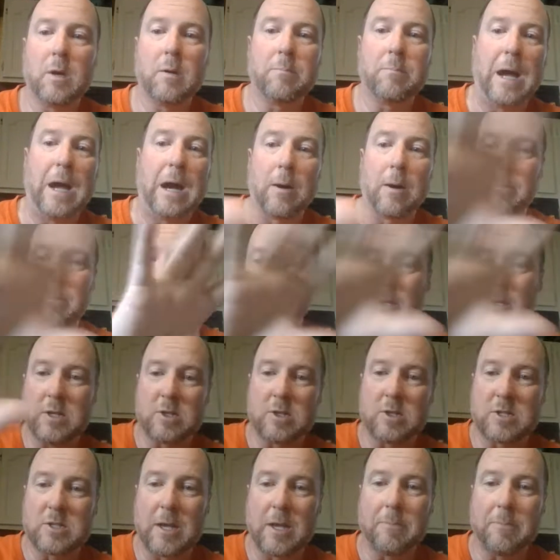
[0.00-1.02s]
PowerPoint
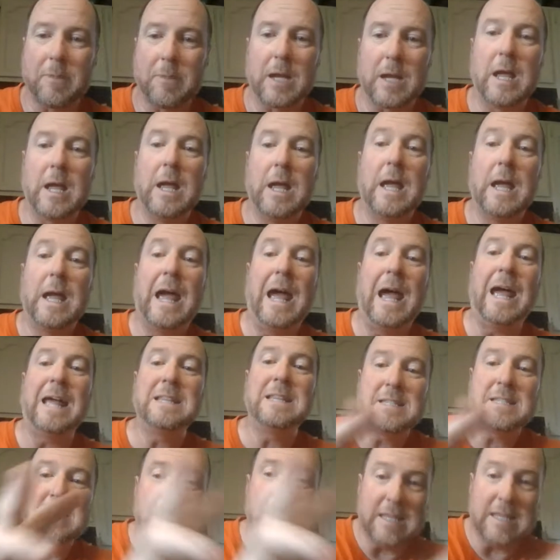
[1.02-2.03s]
or something, and
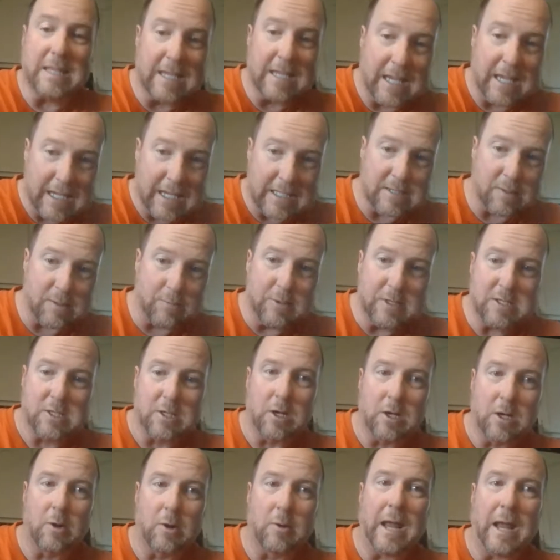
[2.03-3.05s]
see the kids. And we
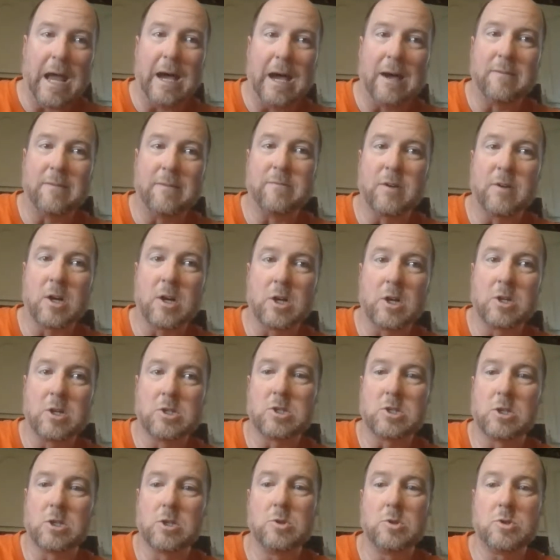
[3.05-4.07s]
still don't have a good
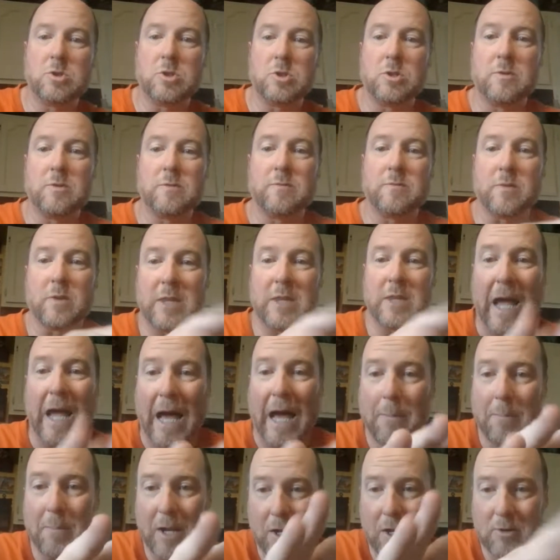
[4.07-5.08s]
solution for
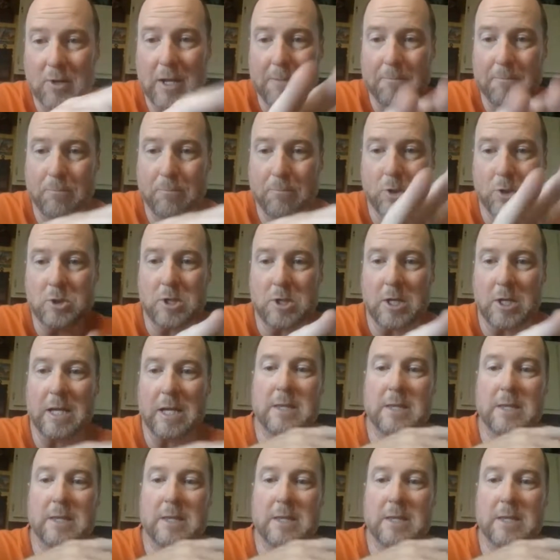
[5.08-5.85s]
that, but I'll keep pushing